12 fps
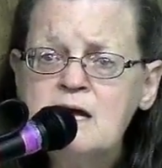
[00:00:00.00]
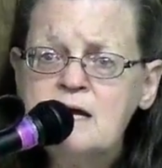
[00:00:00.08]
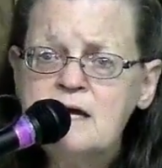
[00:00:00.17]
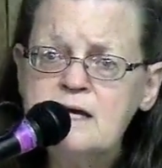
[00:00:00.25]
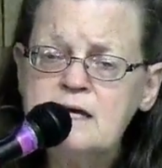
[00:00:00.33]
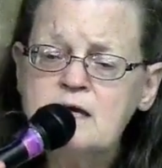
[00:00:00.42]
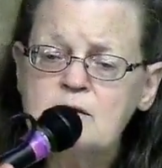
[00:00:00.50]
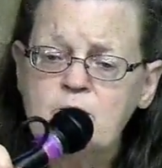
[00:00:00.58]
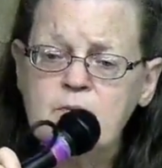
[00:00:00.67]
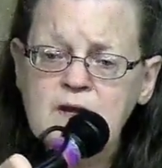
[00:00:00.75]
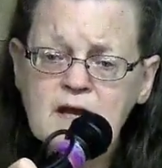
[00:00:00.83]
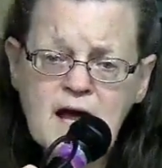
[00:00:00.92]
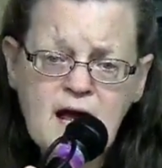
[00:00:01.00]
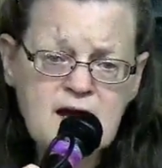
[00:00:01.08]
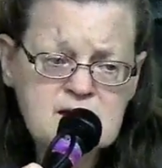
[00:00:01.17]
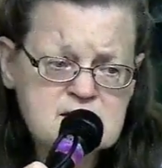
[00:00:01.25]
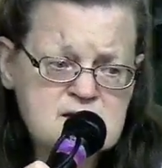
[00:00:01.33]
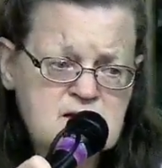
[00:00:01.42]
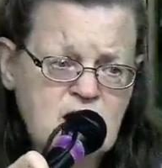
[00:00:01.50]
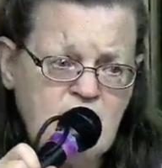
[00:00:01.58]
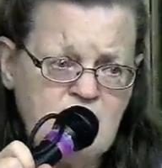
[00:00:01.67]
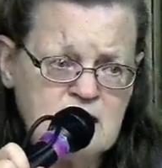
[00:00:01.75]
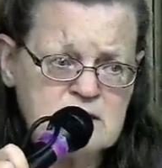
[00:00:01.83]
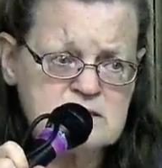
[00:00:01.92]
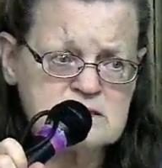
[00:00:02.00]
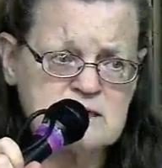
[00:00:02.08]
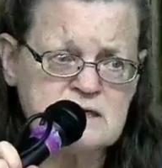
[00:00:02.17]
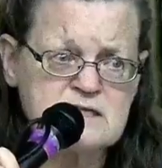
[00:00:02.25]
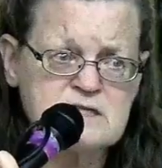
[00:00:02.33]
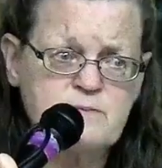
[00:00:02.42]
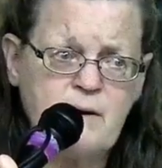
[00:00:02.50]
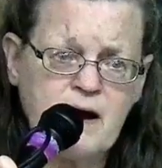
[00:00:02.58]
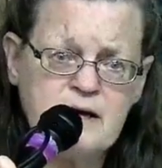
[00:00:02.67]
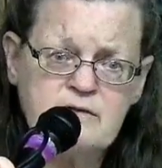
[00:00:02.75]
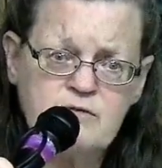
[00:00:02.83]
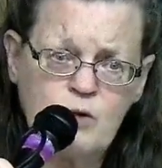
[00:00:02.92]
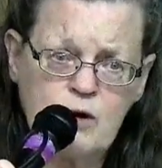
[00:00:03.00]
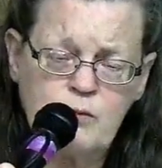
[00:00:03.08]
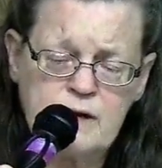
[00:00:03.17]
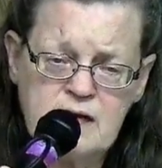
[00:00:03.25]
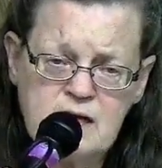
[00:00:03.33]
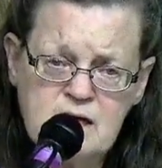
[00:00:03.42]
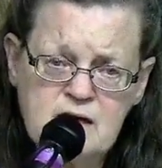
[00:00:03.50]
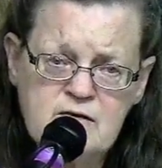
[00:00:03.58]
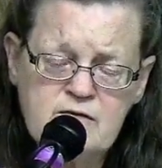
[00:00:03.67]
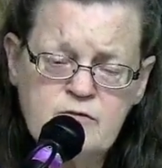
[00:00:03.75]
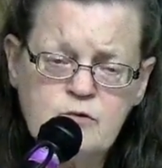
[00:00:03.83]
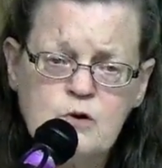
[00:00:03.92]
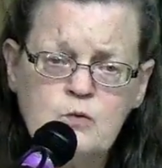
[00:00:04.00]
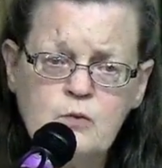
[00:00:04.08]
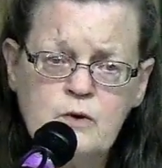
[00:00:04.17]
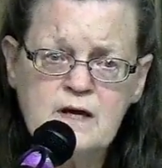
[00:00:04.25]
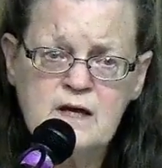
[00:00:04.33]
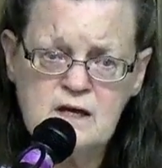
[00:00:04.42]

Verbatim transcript: he can bless us in spite of what we give when we